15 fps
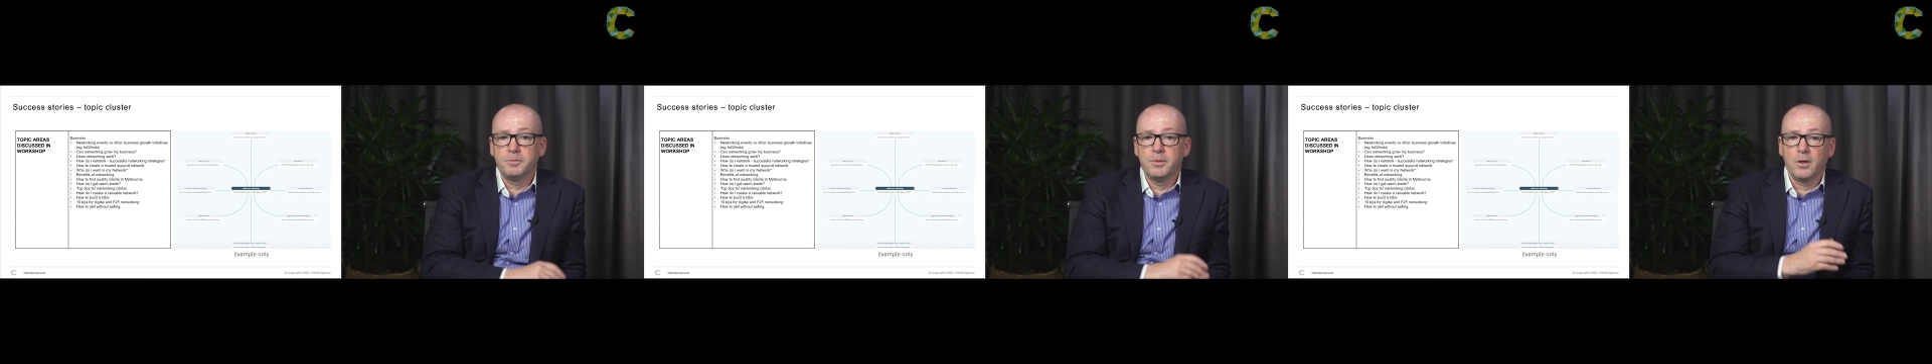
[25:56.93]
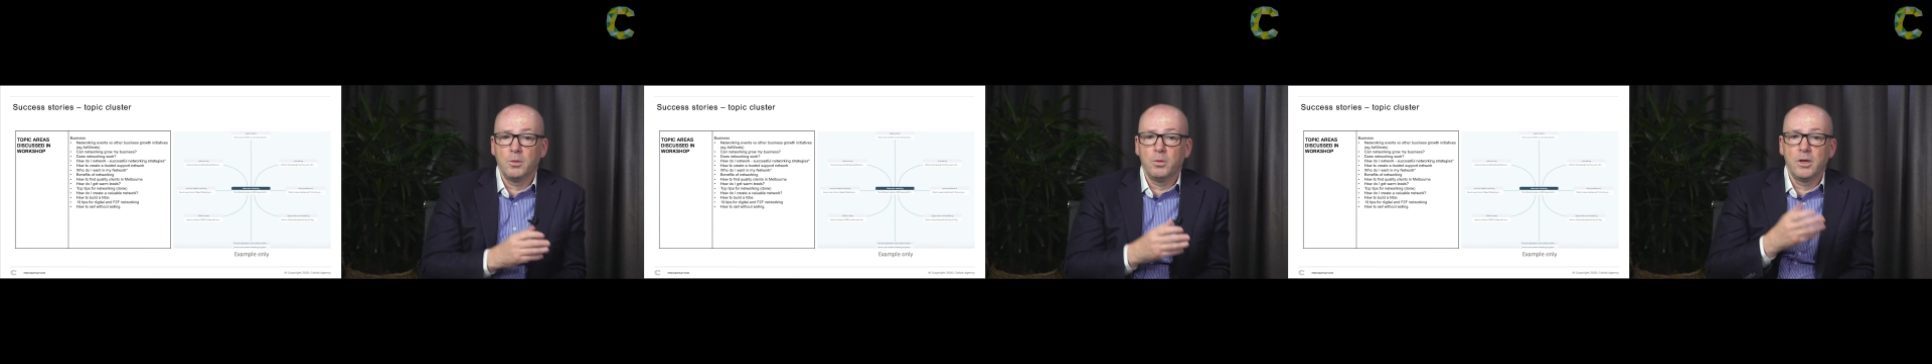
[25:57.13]

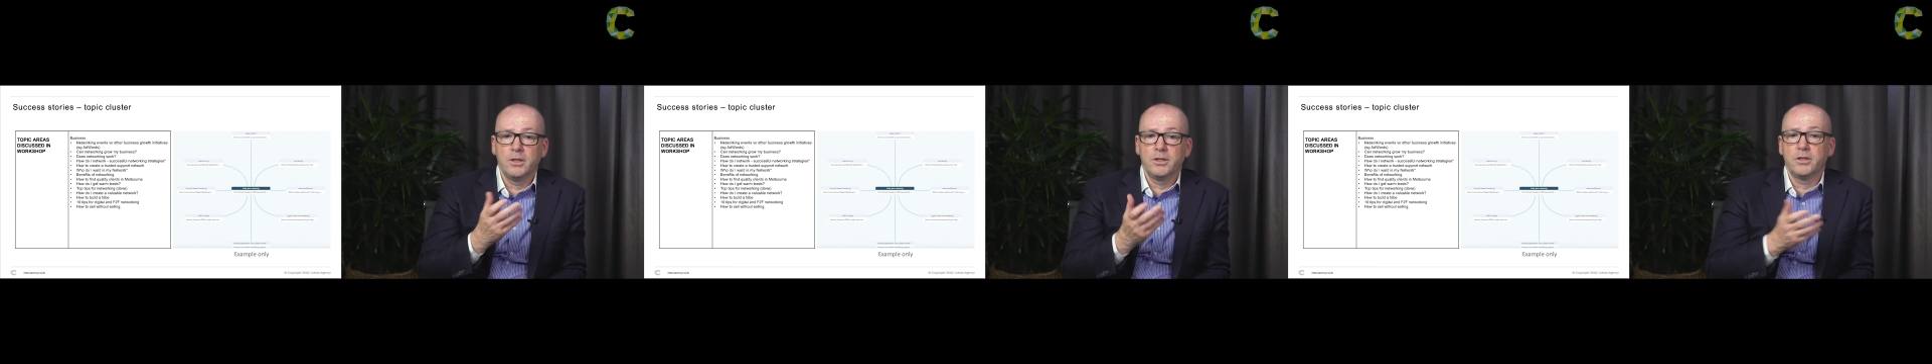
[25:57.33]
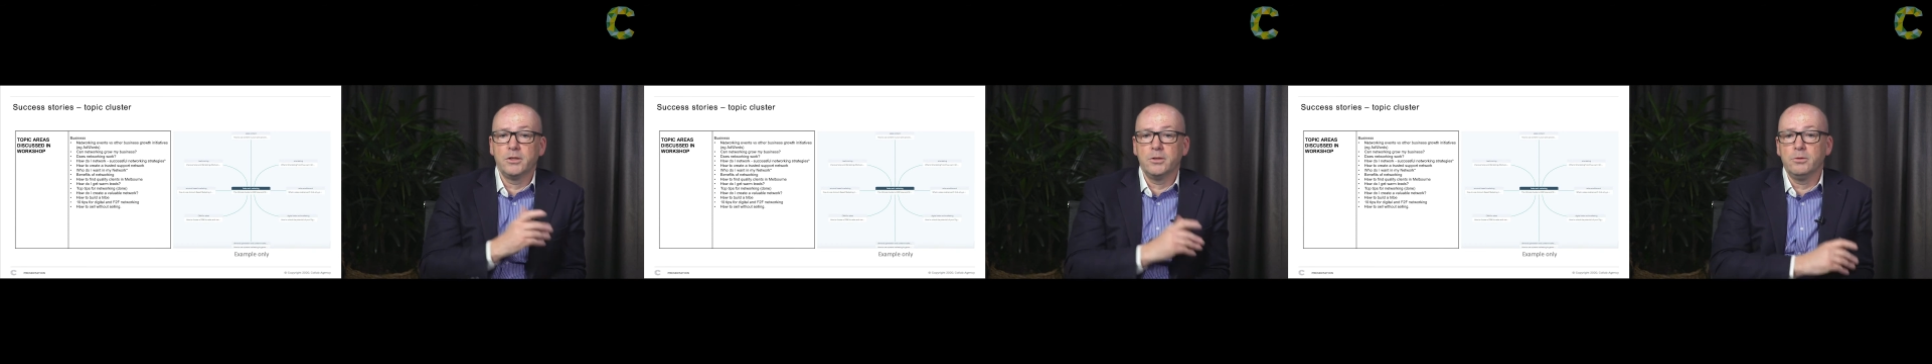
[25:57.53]
but I
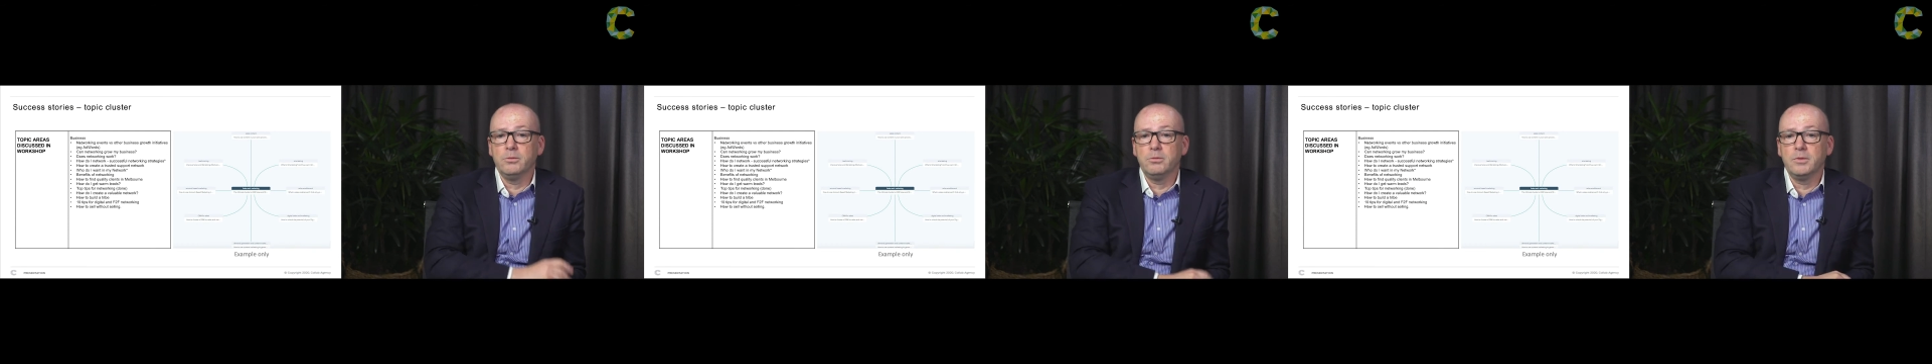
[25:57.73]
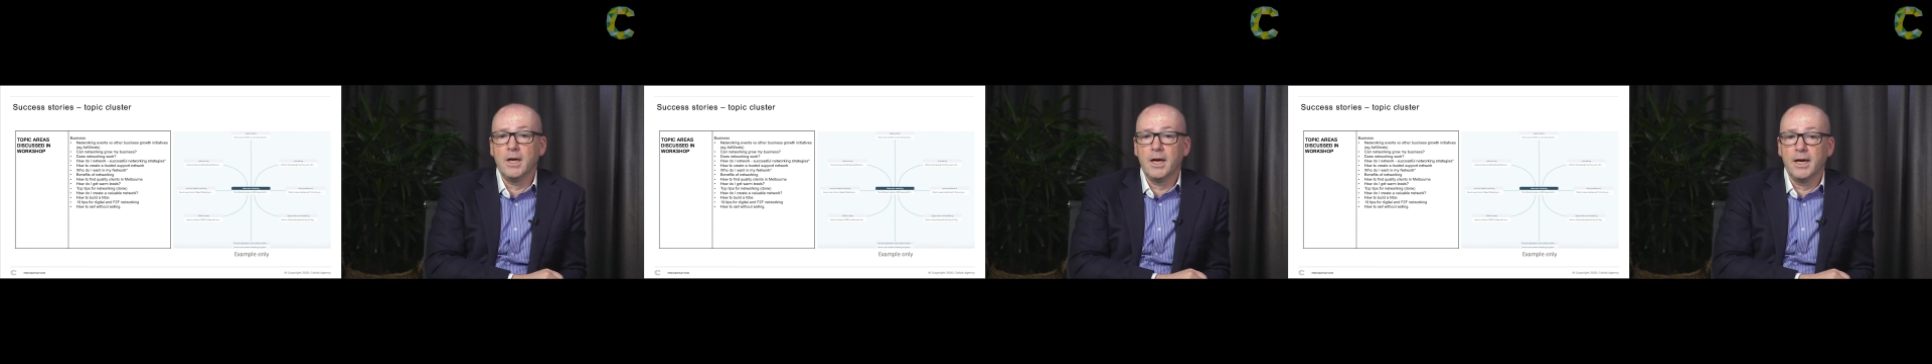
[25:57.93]
wanted
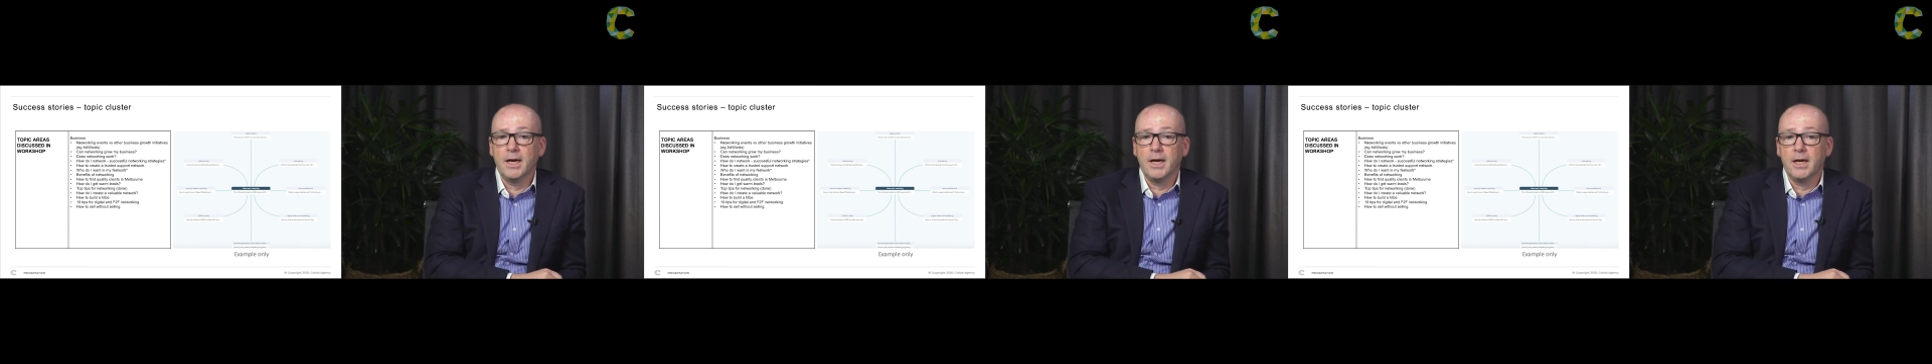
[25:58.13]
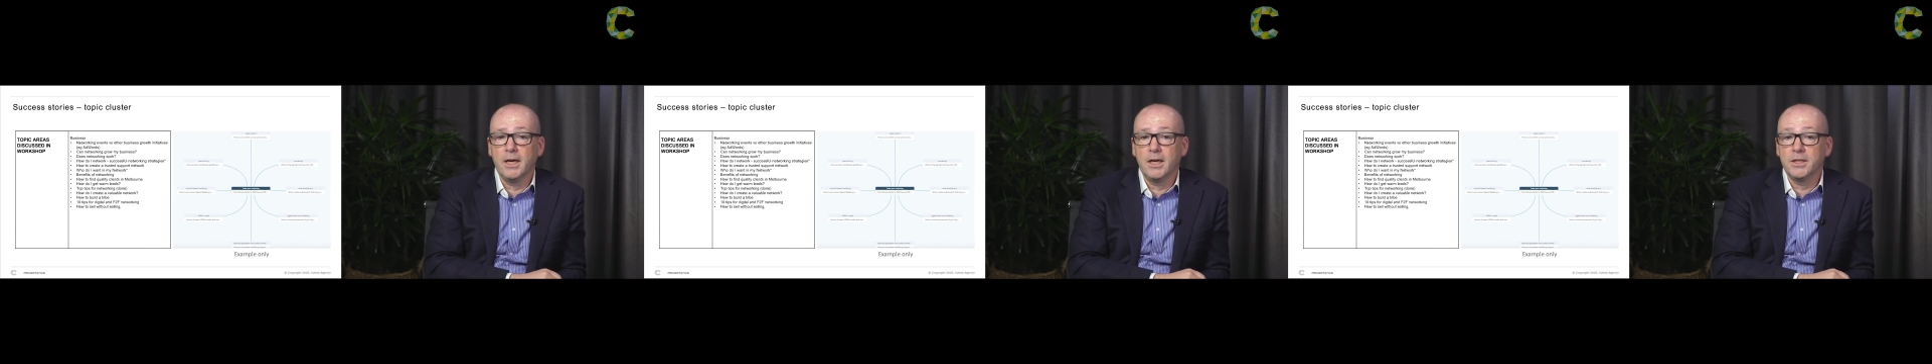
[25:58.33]

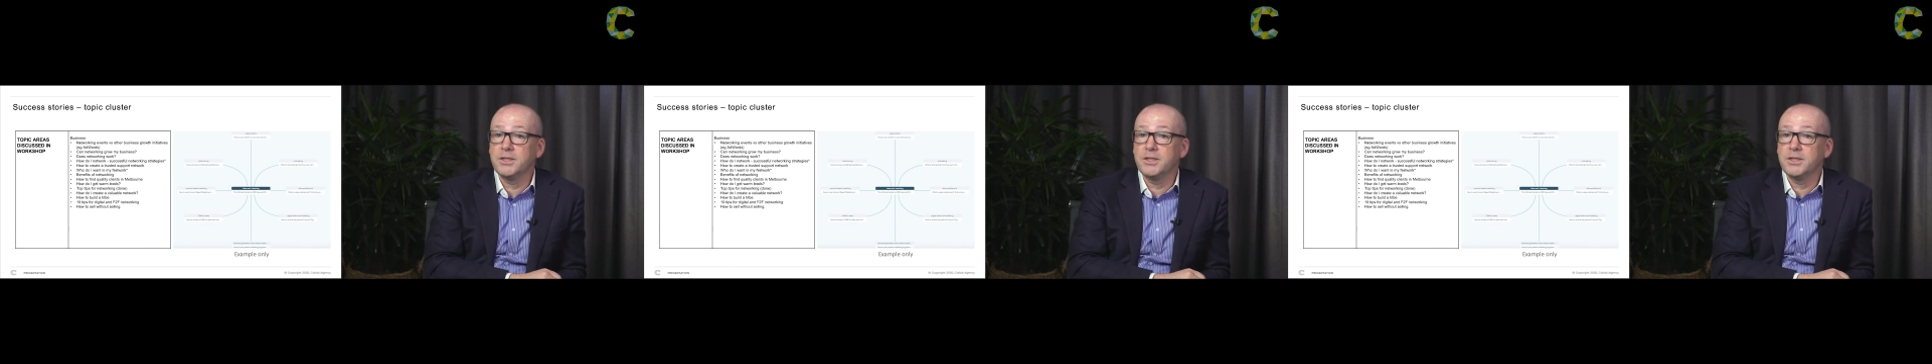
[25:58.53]
to